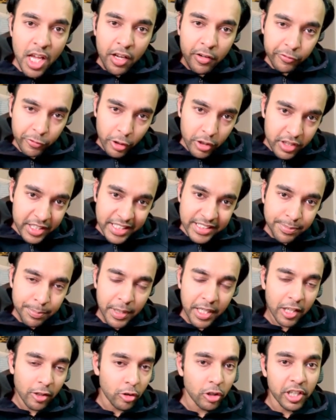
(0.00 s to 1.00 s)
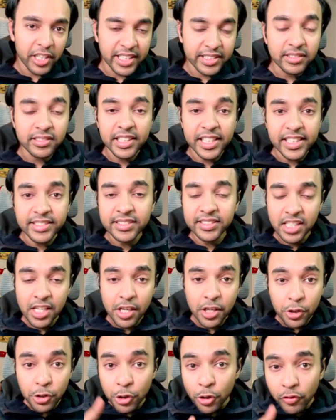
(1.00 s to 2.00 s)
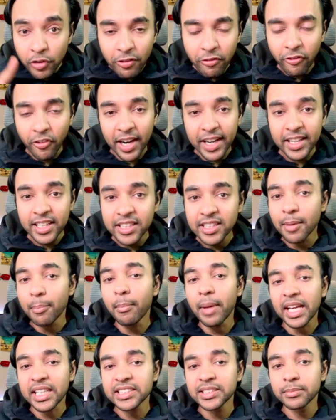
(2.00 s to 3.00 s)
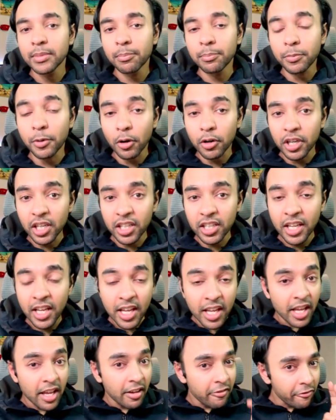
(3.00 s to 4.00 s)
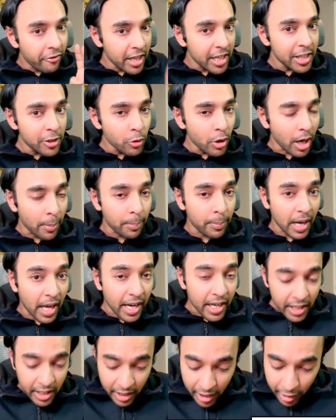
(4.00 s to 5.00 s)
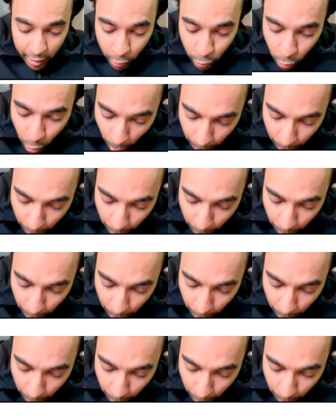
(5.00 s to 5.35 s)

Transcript: For this particular test case, you will find the maximum product when you apply two